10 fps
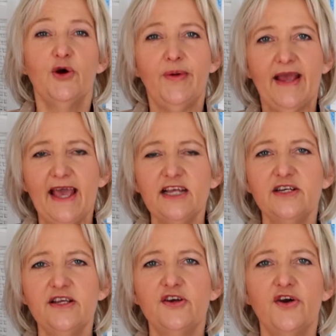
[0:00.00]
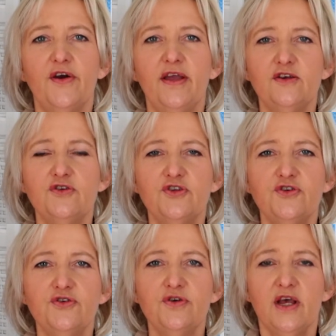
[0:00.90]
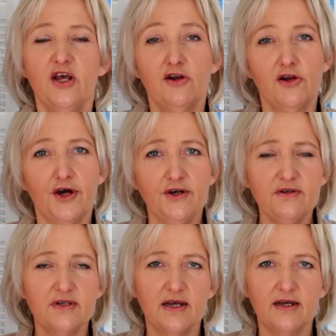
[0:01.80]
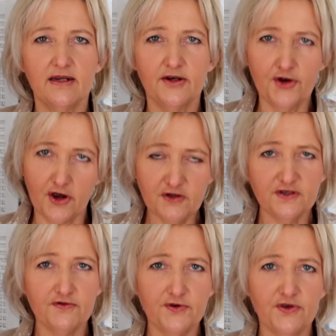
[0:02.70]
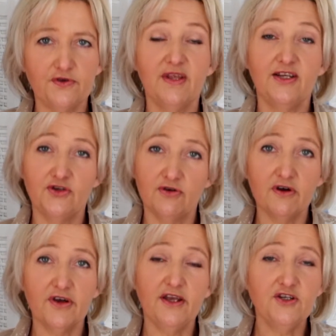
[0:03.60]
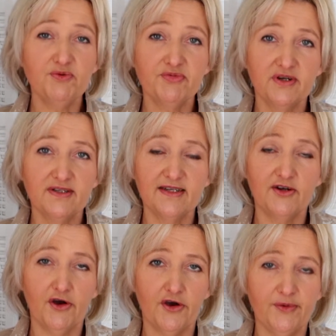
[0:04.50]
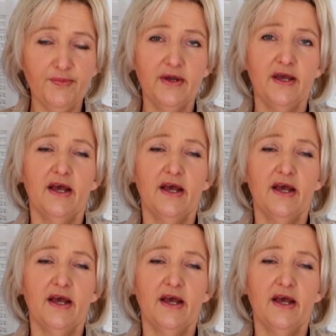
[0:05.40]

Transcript: we're actually going to load notes for you that you are going to print at home,